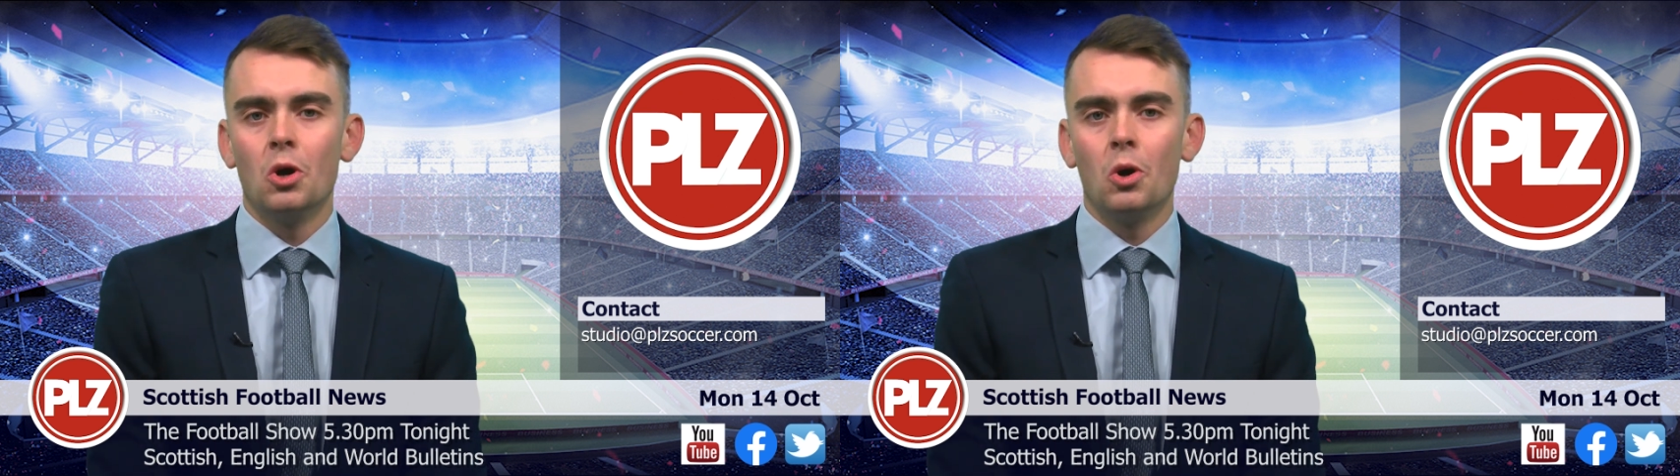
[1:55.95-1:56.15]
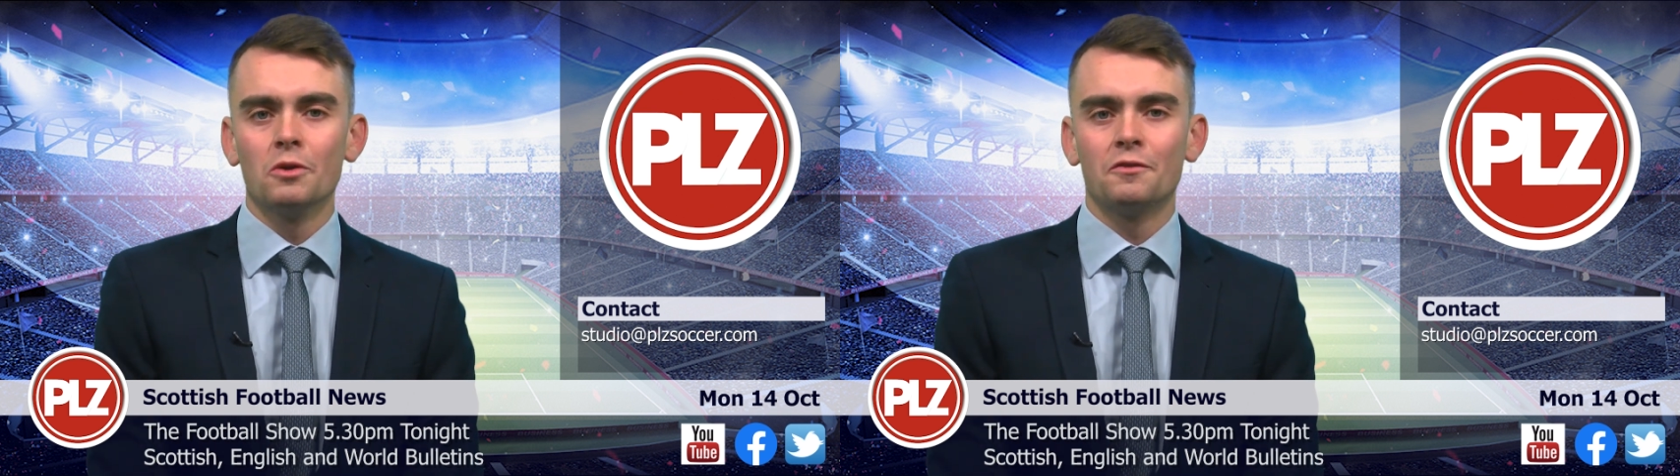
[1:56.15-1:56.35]

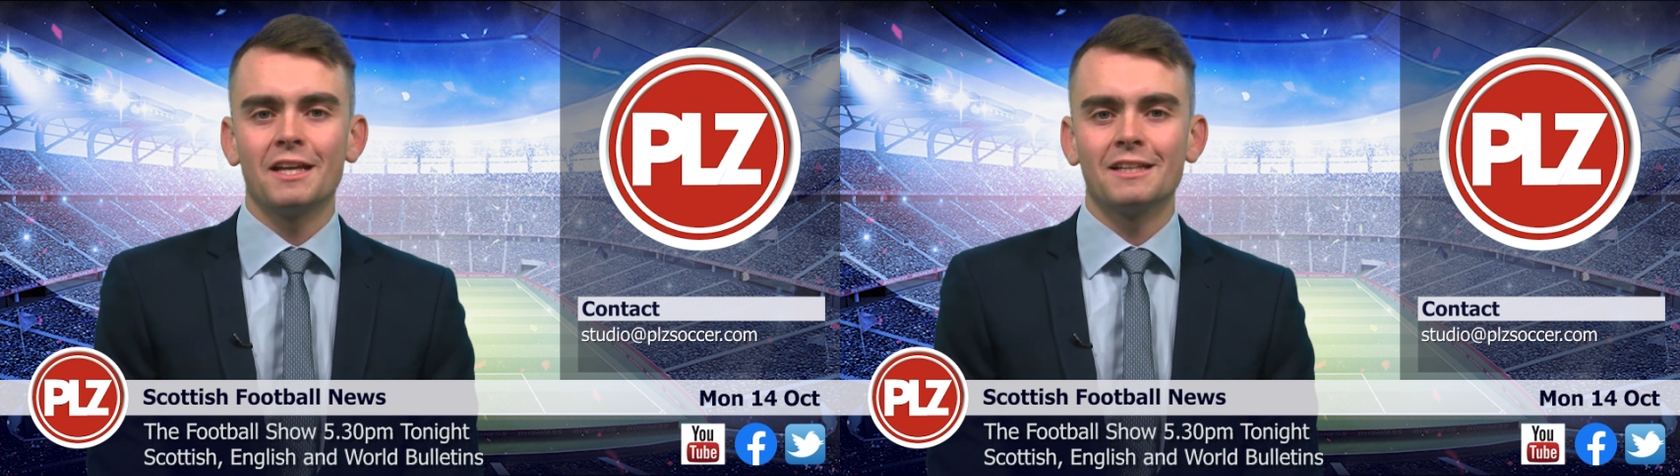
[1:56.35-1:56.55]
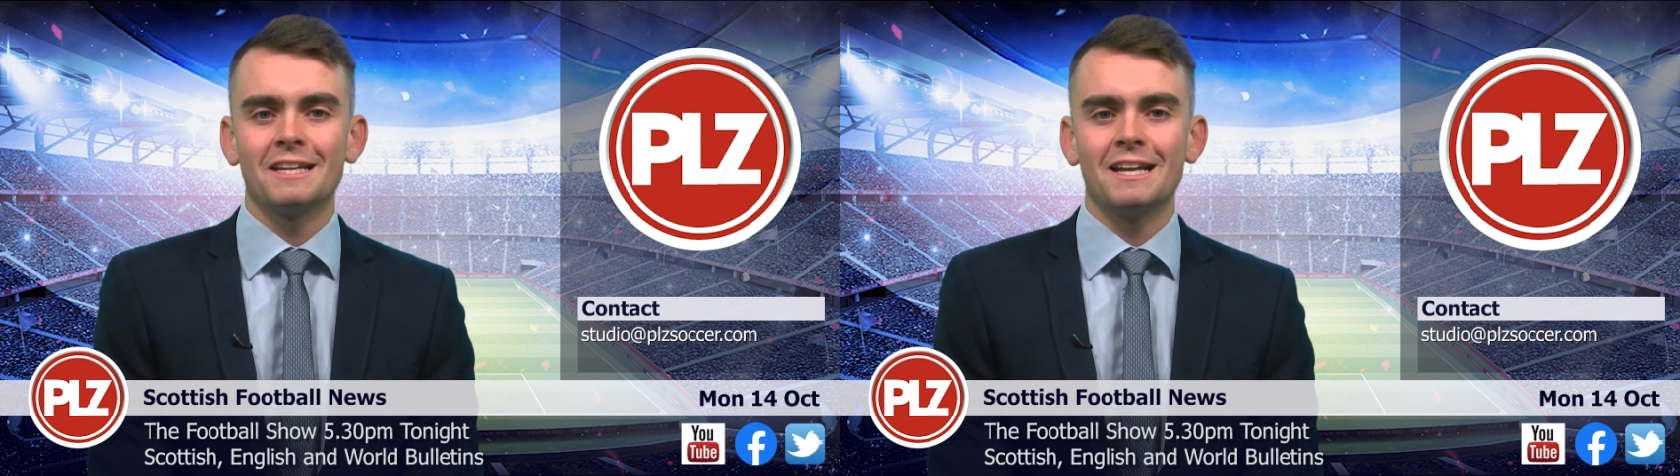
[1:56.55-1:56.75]
all of
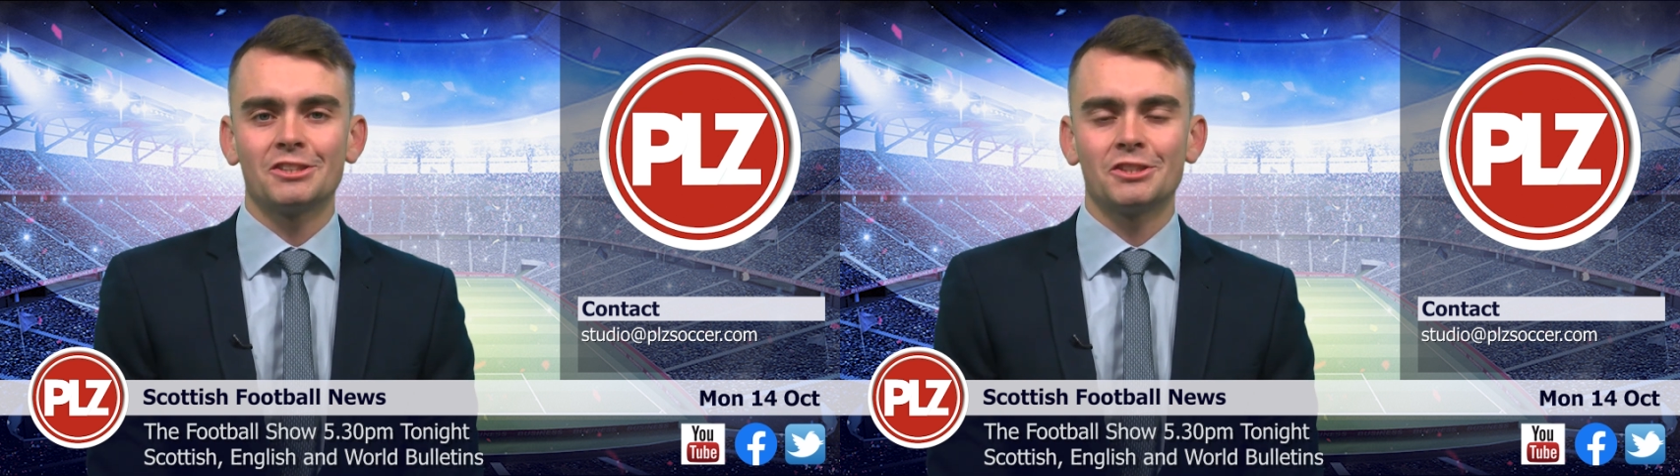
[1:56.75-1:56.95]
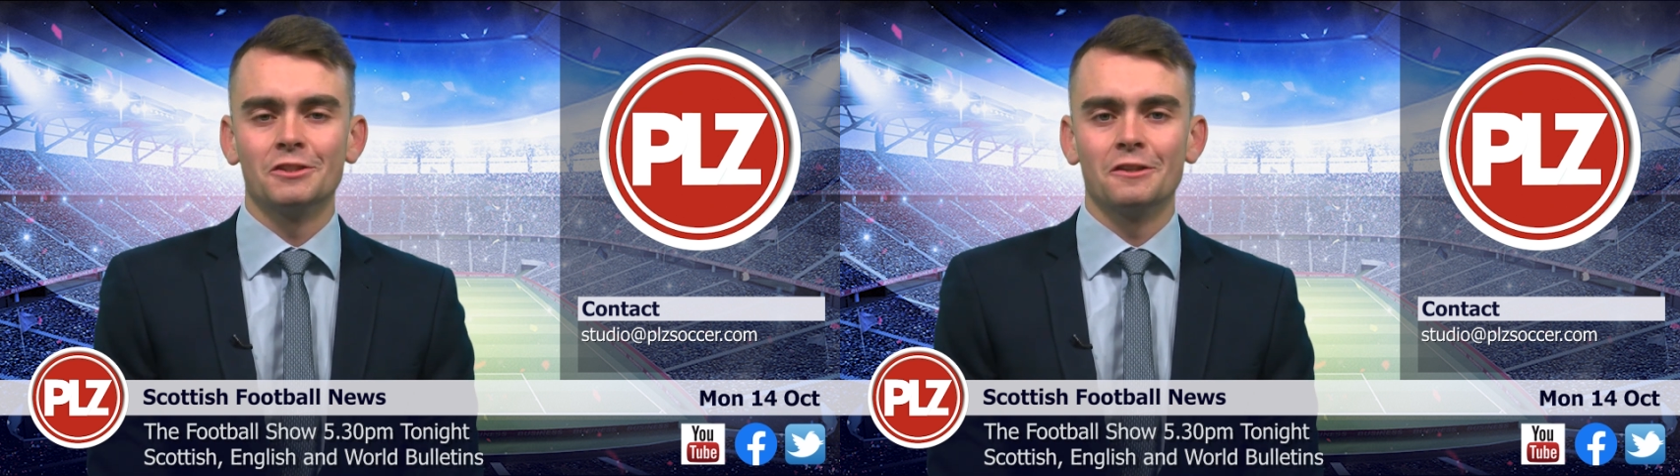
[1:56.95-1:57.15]
the
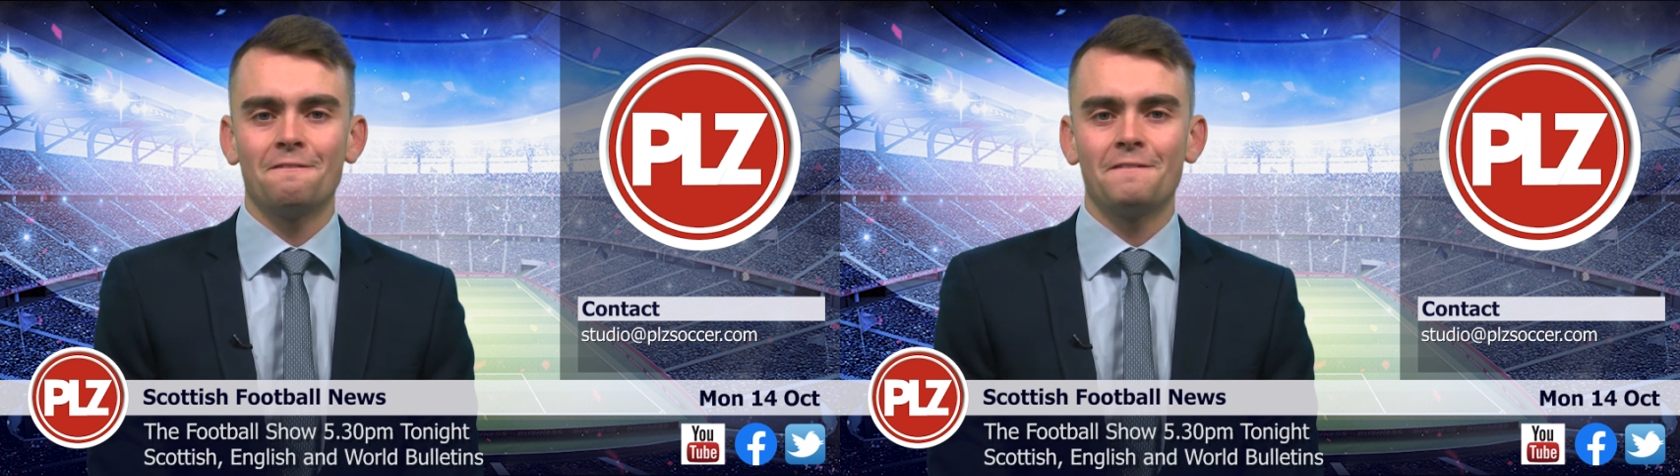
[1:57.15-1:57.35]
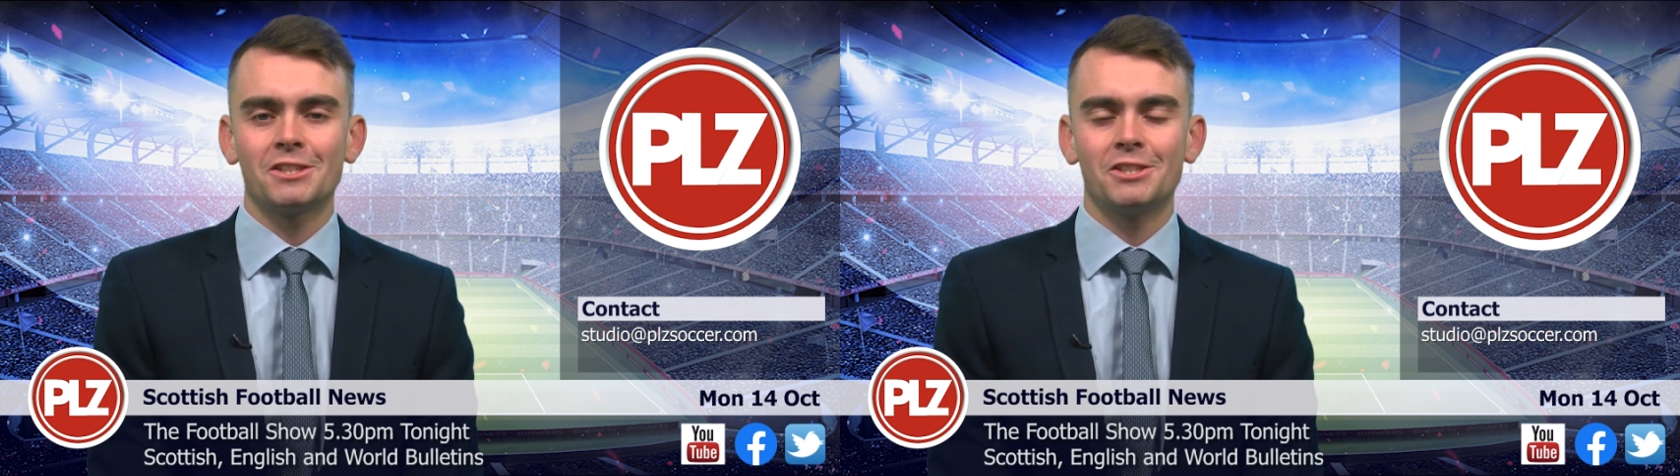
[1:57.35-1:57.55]
international
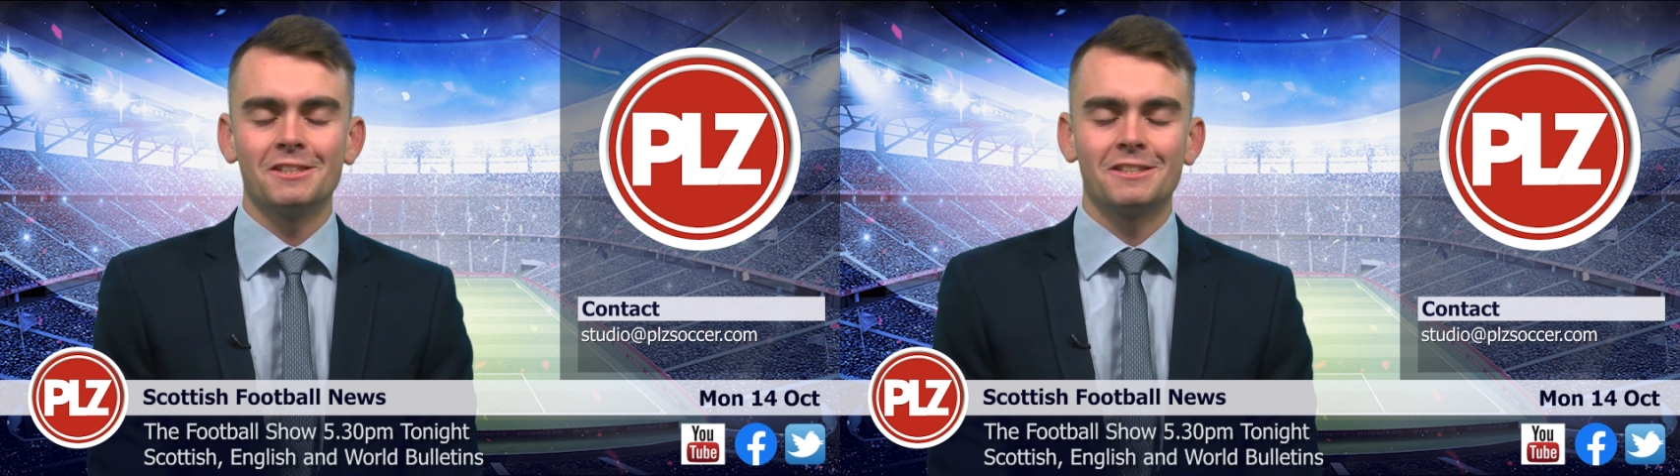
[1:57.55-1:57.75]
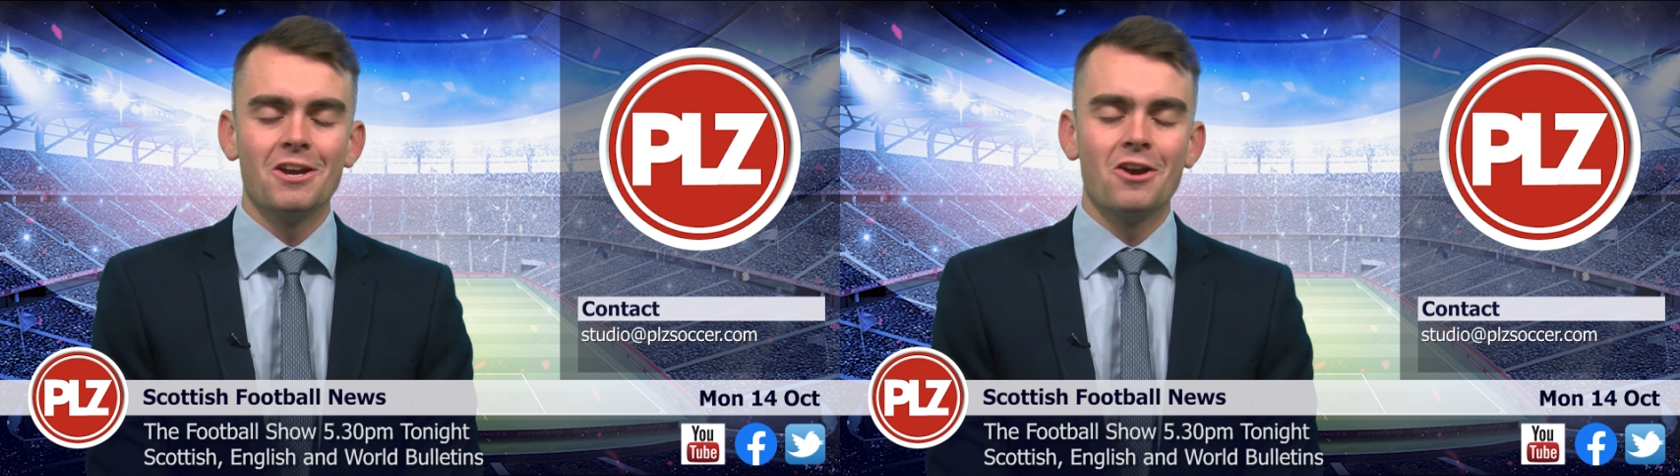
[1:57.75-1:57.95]

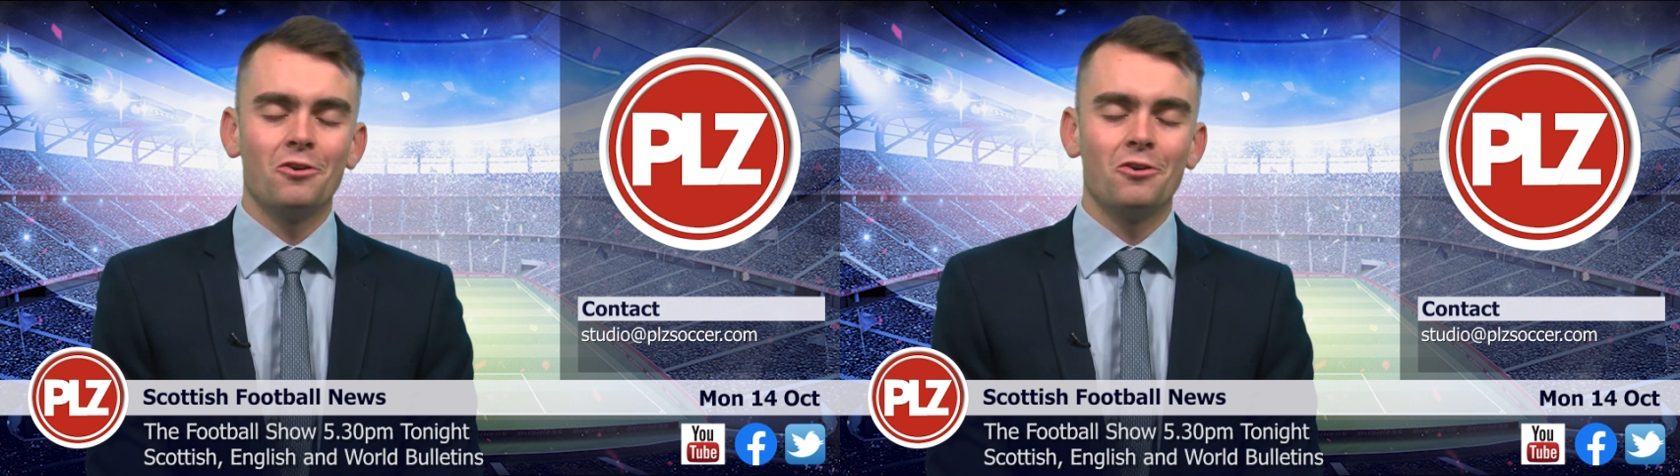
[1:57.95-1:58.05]
fixtures